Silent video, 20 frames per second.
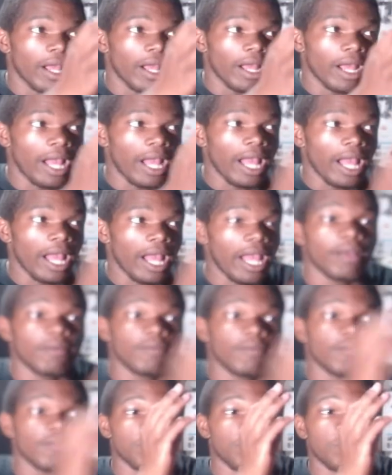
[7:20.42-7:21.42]
have
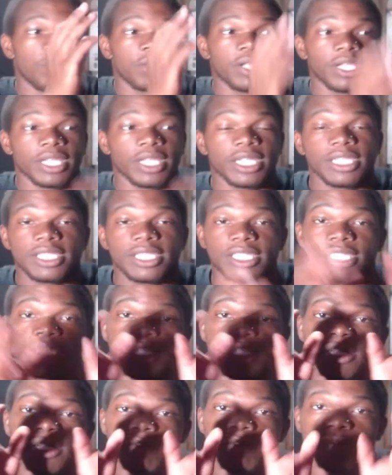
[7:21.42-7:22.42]
plenty
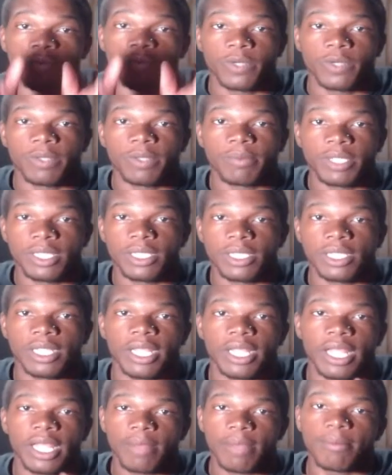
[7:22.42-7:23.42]
of women
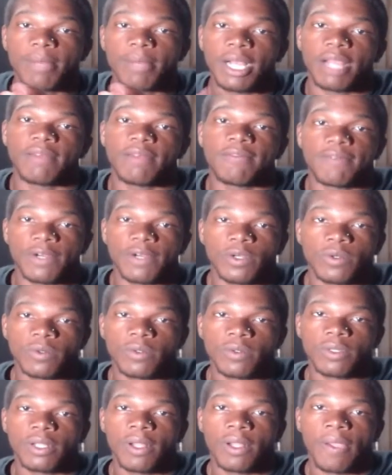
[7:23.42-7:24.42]
in my
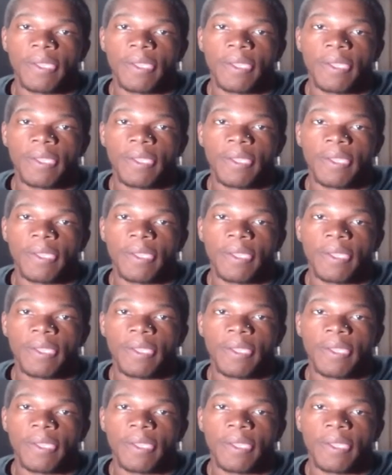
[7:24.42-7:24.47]
phone